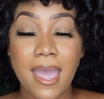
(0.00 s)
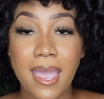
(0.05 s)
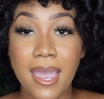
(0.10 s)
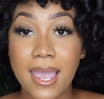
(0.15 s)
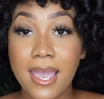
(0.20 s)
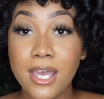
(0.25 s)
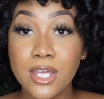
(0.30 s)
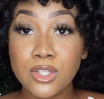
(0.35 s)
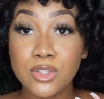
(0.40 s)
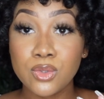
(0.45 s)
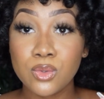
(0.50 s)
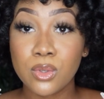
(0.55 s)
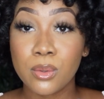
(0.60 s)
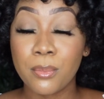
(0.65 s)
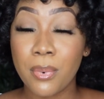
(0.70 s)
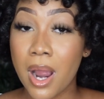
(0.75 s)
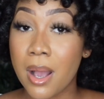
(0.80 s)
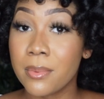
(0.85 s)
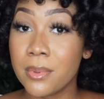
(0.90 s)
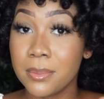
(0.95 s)
and you can
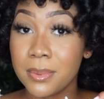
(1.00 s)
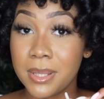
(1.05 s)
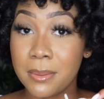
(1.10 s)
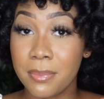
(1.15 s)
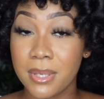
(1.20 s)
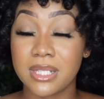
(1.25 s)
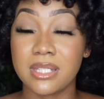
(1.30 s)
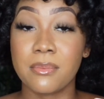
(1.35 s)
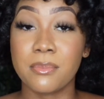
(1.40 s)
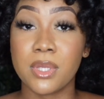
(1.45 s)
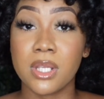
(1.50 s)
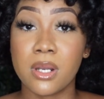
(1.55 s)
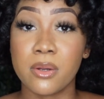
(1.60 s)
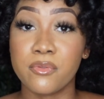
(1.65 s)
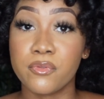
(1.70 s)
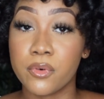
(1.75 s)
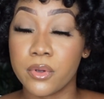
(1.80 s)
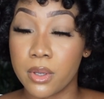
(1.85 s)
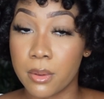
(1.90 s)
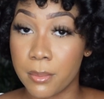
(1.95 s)
probably pick something
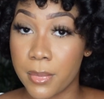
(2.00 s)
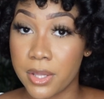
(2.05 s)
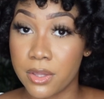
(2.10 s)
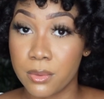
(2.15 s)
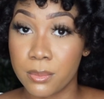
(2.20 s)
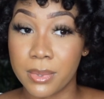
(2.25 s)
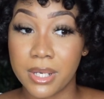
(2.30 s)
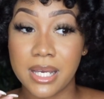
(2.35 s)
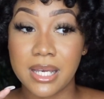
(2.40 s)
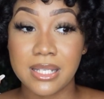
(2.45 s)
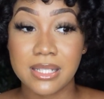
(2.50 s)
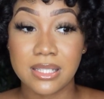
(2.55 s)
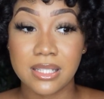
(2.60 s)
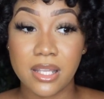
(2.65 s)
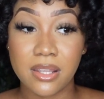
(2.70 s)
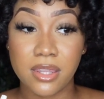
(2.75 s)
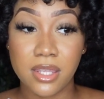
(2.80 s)
up for your mother because